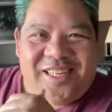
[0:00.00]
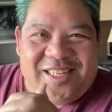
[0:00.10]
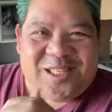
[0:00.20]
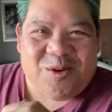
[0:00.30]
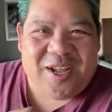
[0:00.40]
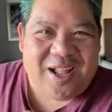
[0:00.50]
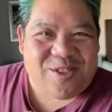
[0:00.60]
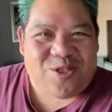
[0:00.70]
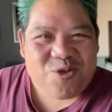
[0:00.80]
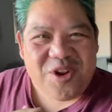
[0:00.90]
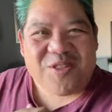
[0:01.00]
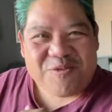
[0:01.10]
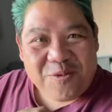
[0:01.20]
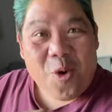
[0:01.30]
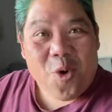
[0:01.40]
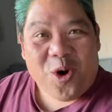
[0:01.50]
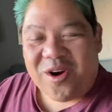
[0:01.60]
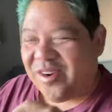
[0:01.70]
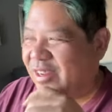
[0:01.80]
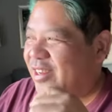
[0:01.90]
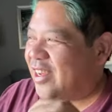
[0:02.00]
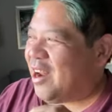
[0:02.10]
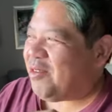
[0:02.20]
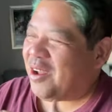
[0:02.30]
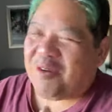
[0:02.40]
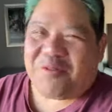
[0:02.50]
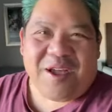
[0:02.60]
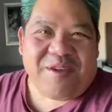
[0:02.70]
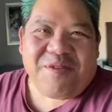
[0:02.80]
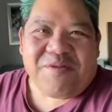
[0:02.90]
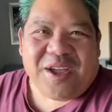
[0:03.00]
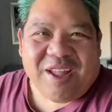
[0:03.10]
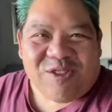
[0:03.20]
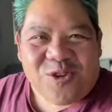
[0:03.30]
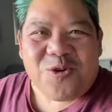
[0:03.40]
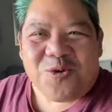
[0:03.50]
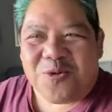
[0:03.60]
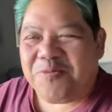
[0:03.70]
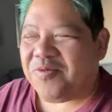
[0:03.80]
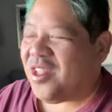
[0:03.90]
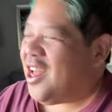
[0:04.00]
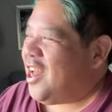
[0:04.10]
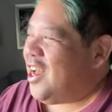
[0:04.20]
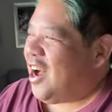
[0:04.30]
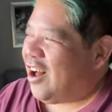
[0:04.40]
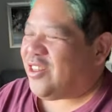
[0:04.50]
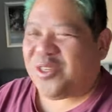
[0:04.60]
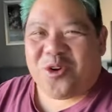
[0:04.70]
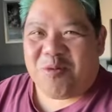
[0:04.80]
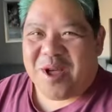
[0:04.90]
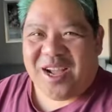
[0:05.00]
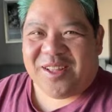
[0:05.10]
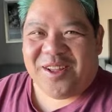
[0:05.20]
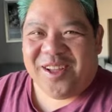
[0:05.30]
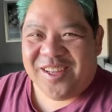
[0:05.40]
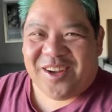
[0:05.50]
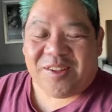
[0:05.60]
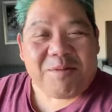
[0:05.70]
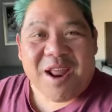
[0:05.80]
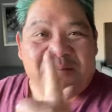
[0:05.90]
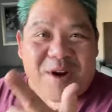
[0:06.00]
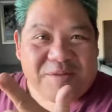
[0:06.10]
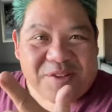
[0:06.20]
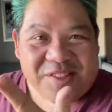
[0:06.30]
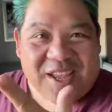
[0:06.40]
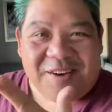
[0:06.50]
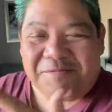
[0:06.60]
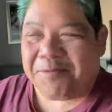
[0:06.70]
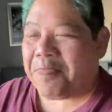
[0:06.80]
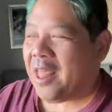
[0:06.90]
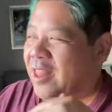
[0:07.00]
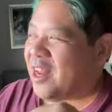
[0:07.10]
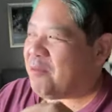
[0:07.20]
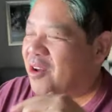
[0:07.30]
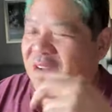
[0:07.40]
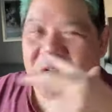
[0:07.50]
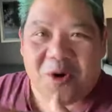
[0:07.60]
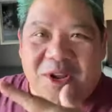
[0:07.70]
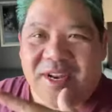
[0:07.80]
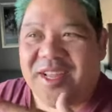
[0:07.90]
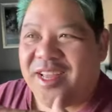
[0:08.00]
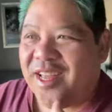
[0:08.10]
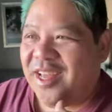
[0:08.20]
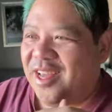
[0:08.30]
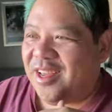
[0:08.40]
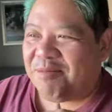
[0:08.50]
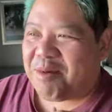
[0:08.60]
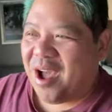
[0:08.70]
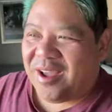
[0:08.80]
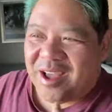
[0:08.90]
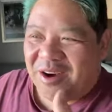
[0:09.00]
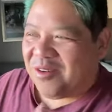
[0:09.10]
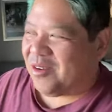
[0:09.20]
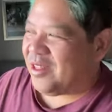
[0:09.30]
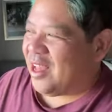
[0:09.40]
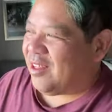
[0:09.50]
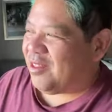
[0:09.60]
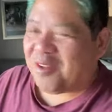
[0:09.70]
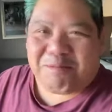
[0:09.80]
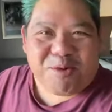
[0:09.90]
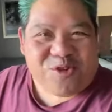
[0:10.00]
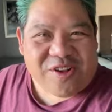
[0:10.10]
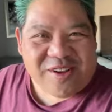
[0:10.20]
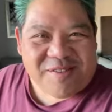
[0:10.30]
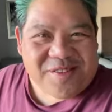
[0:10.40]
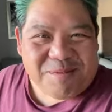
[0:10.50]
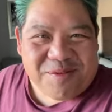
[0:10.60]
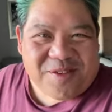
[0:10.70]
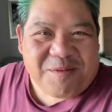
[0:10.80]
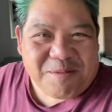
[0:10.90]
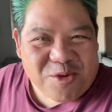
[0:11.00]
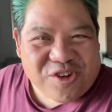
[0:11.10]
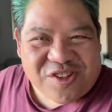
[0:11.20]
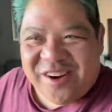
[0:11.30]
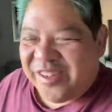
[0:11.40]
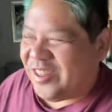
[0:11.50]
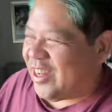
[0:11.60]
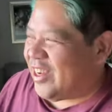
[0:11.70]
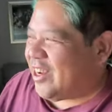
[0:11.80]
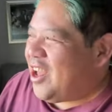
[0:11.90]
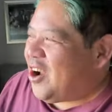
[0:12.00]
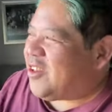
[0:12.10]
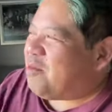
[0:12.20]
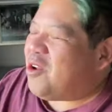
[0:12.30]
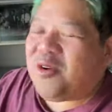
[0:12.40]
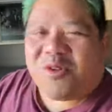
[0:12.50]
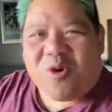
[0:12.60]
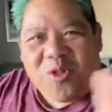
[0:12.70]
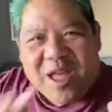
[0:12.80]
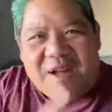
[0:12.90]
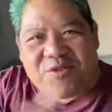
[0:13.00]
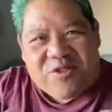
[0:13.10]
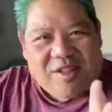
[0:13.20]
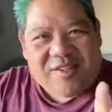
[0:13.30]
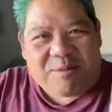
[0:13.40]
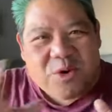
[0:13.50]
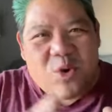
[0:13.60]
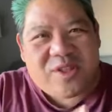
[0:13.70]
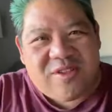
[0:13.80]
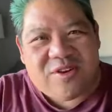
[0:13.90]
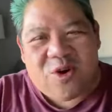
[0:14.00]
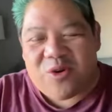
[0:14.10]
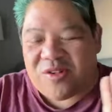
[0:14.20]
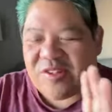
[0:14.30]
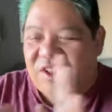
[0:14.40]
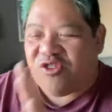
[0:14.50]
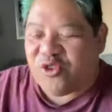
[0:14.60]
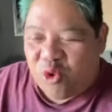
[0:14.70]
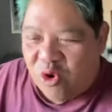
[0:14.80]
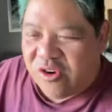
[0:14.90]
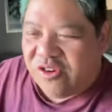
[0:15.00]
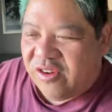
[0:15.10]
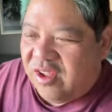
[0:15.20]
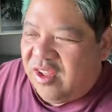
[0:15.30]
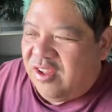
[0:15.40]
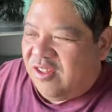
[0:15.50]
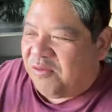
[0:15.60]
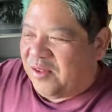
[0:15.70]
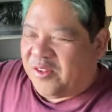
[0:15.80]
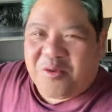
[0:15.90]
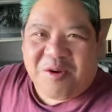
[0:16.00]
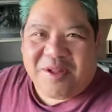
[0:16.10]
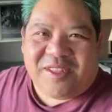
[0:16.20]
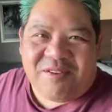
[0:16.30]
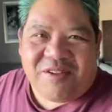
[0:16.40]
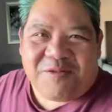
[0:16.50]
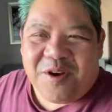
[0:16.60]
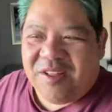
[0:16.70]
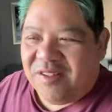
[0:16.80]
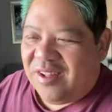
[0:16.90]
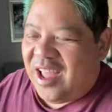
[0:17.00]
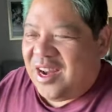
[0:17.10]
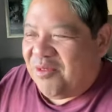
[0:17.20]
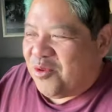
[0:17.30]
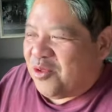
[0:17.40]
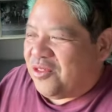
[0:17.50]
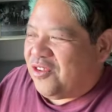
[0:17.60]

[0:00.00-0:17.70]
So I got 3 of the 4, and I was like, even if I get 2, I'll still go back because I'm gonna have breakfast there, and then I'm gonna go and buy, I don't know, some mochi, some of the mochi sauce, and because I'm gonna, after this, I'm going to go to St. George to visit one of my dearest friends, Annie Ruth.